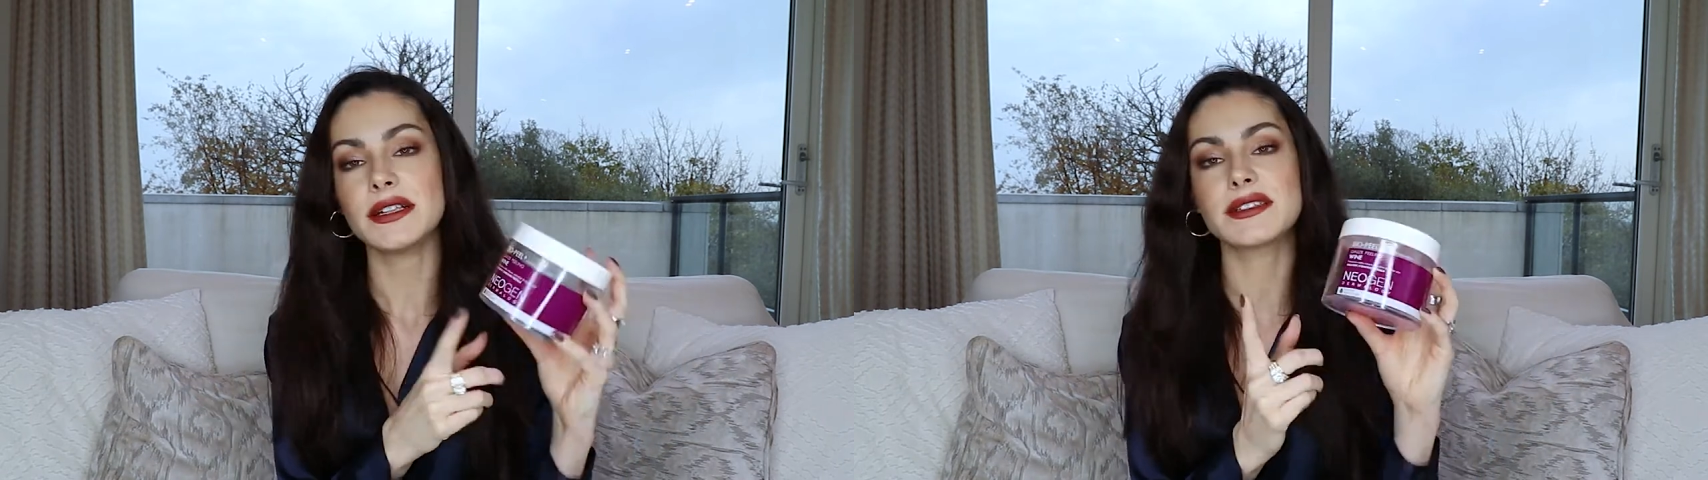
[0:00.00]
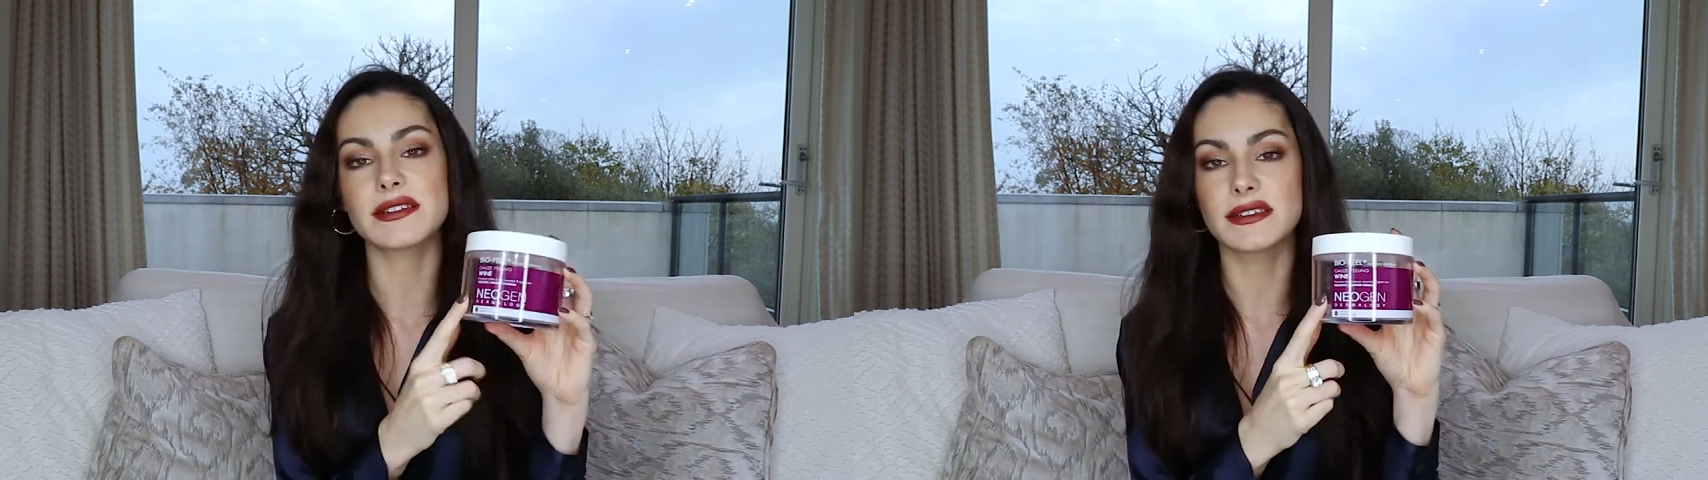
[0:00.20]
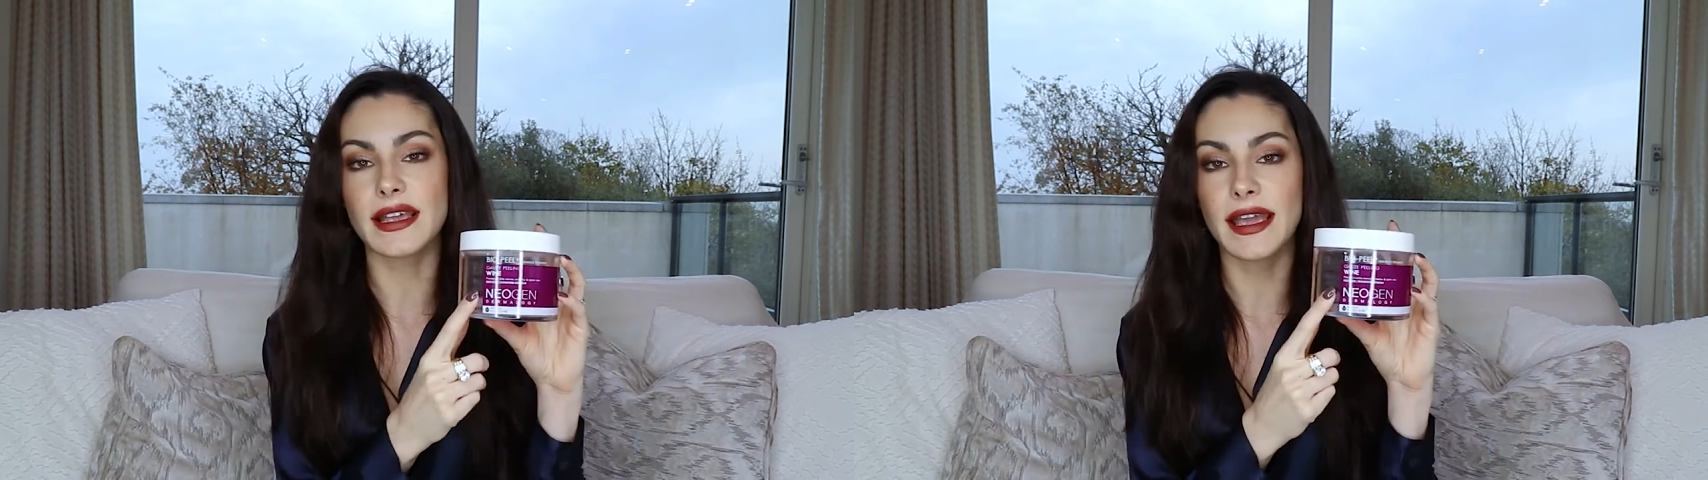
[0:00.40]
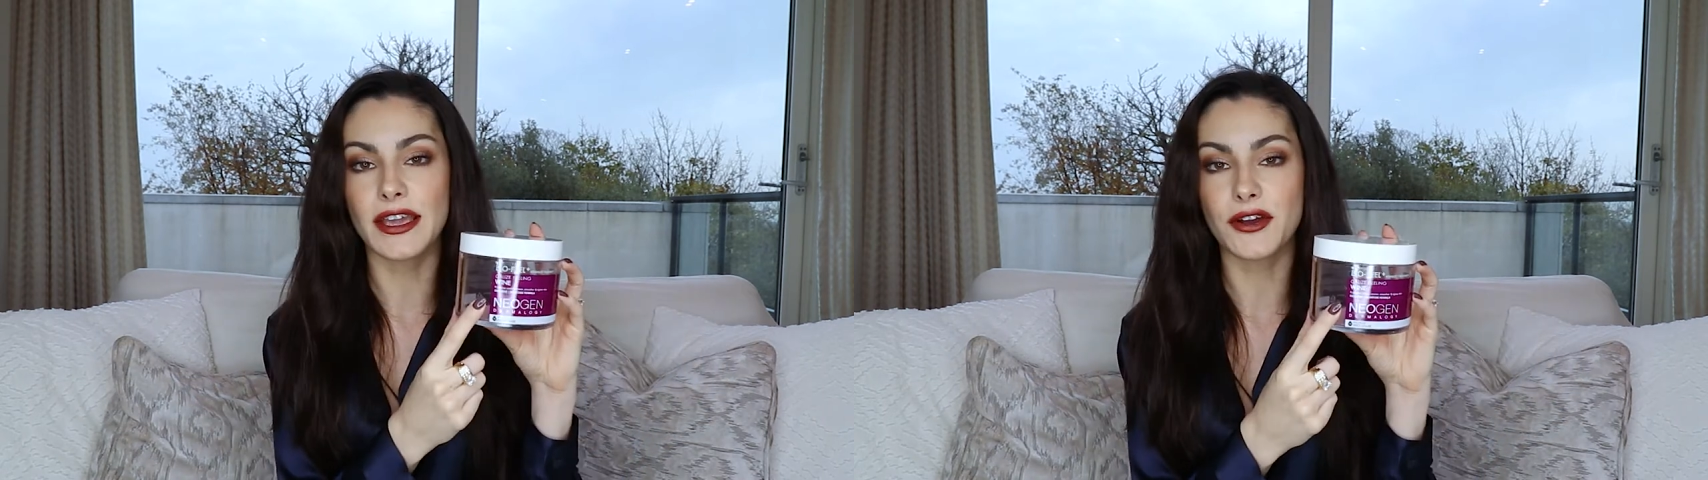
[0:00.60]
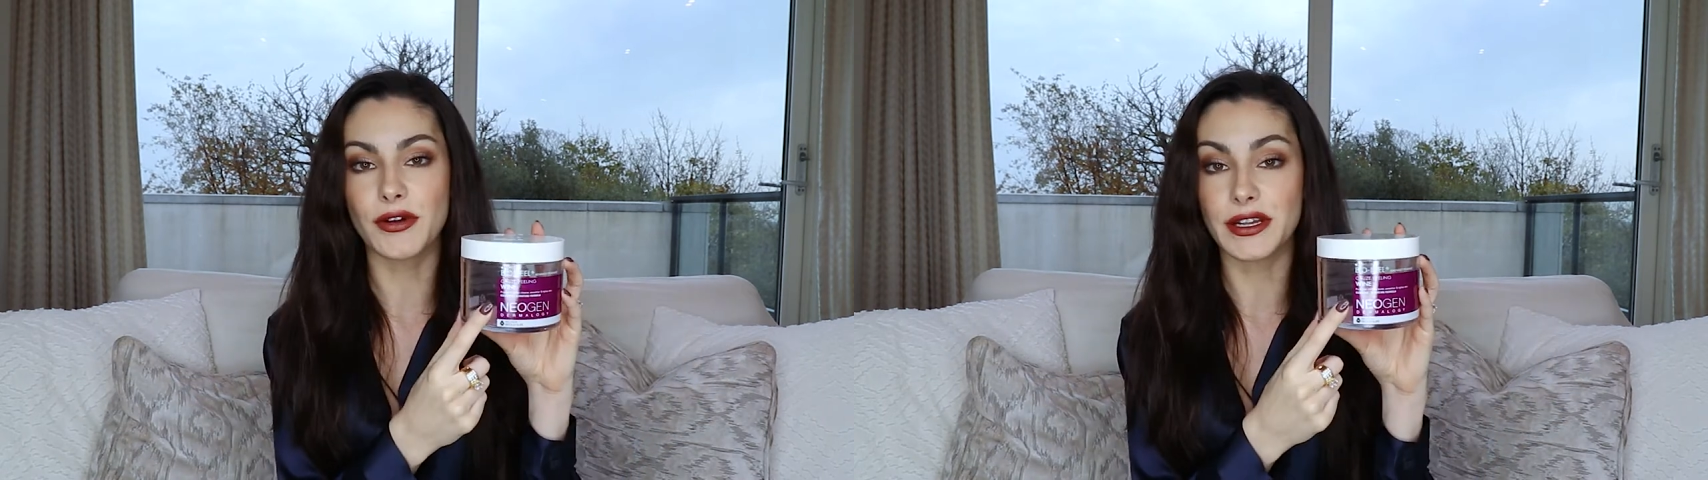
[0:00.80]
This is
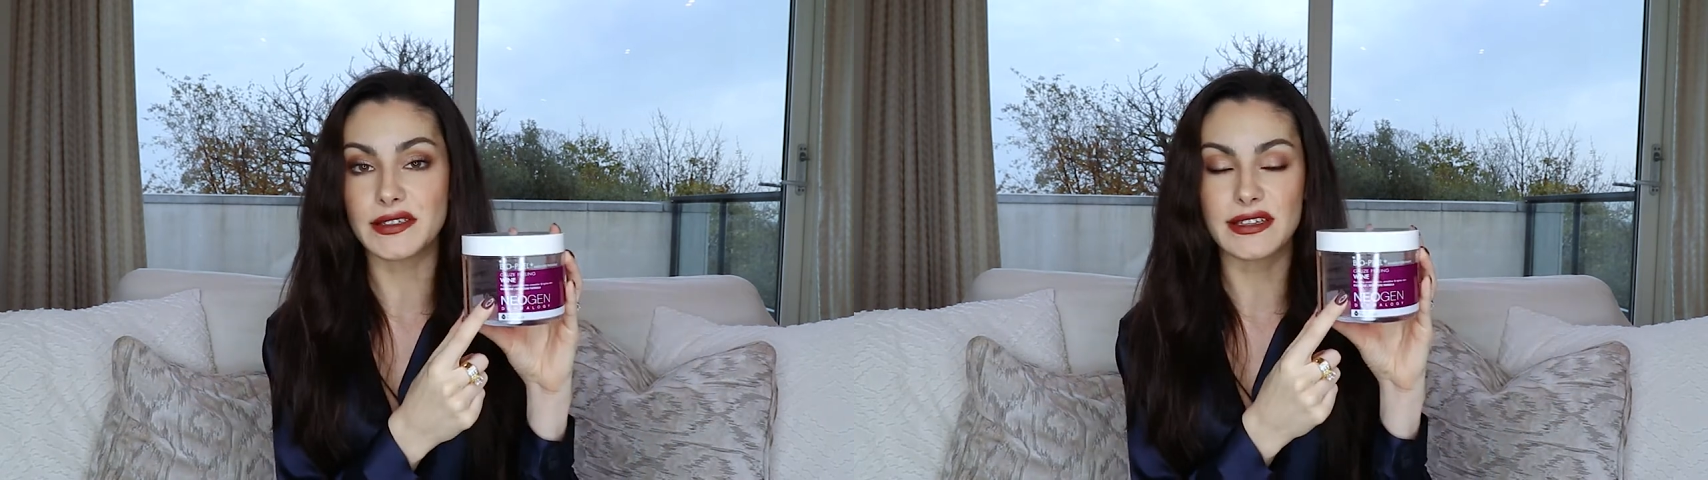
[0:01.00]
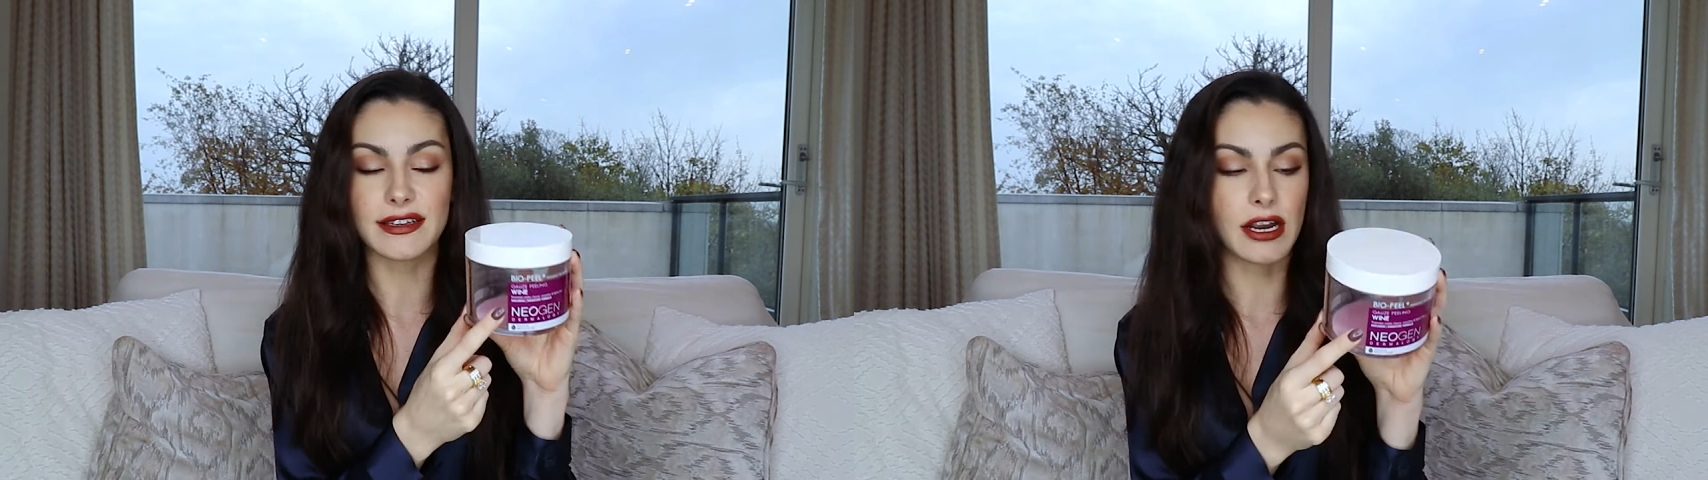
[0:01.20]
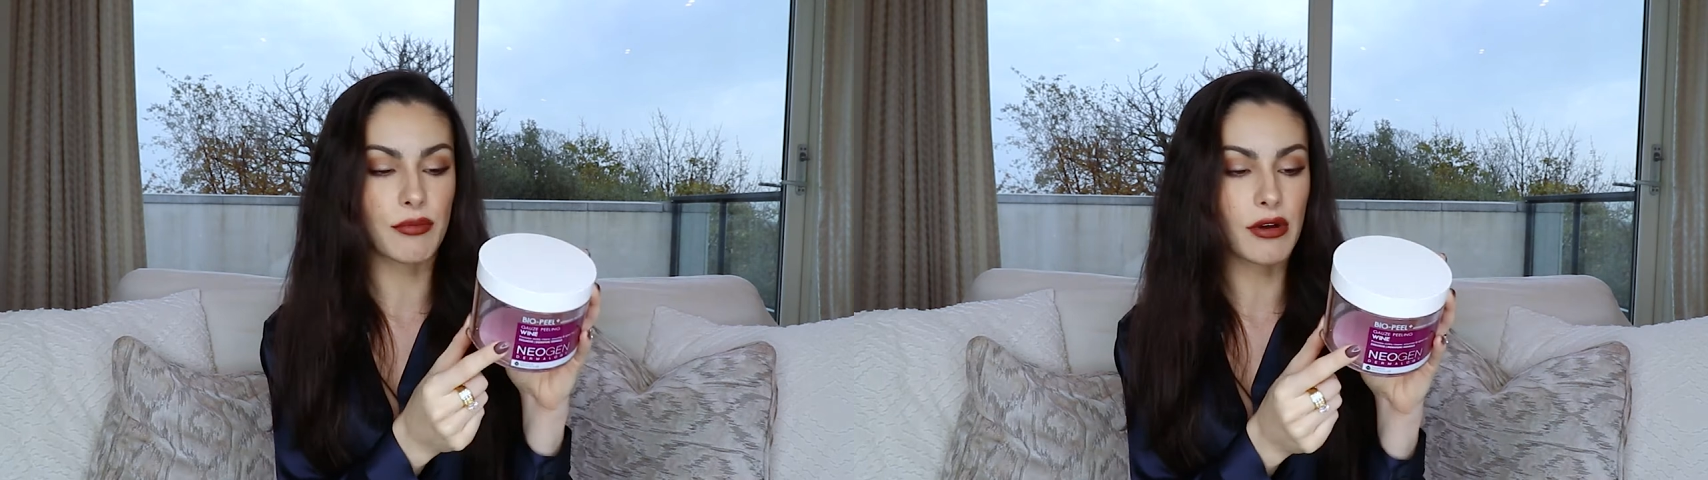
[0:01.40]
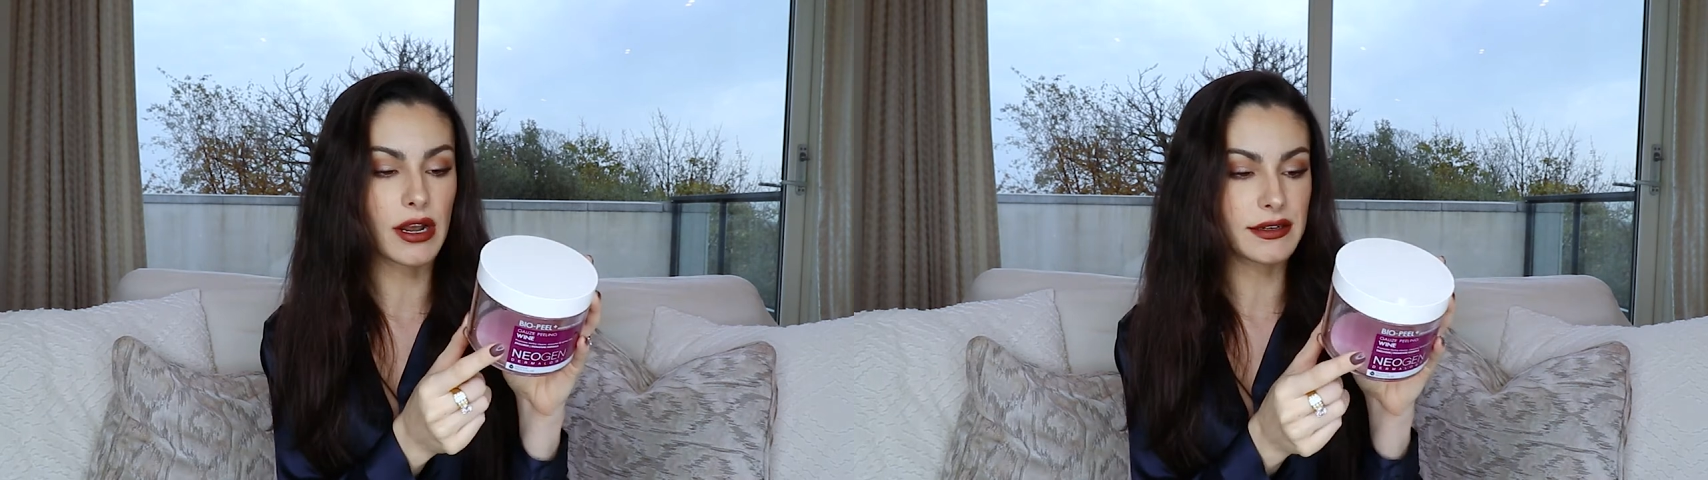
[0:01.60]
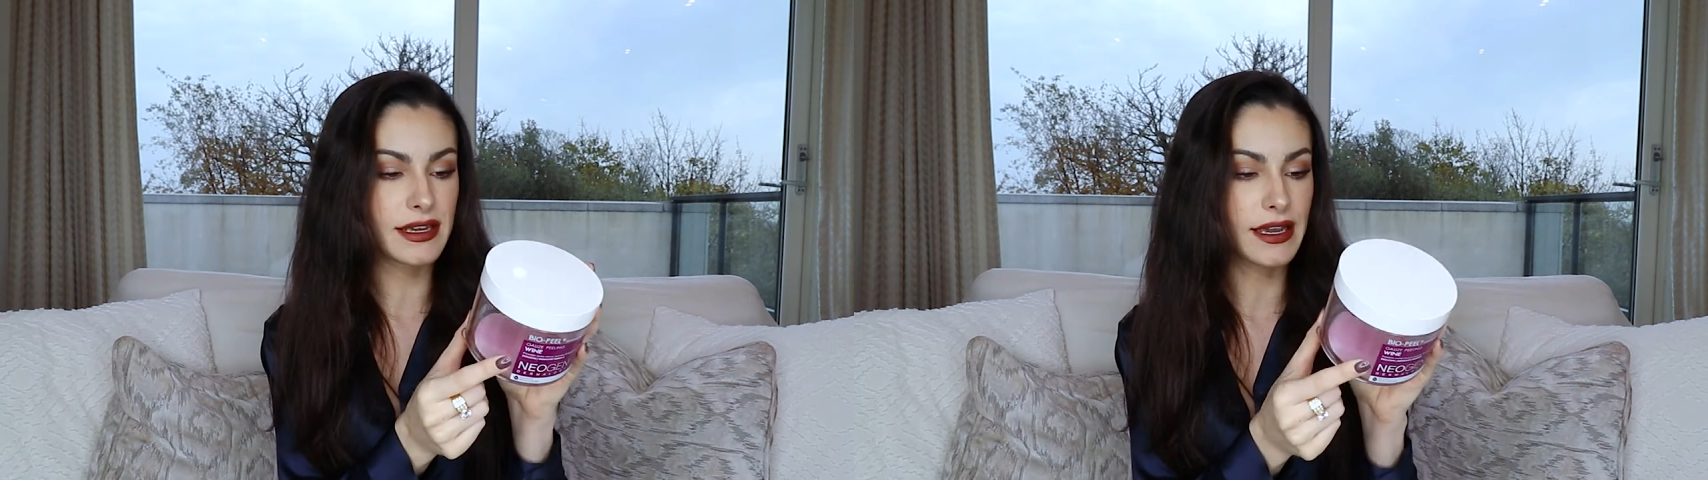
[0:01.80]
a Korean skincare product,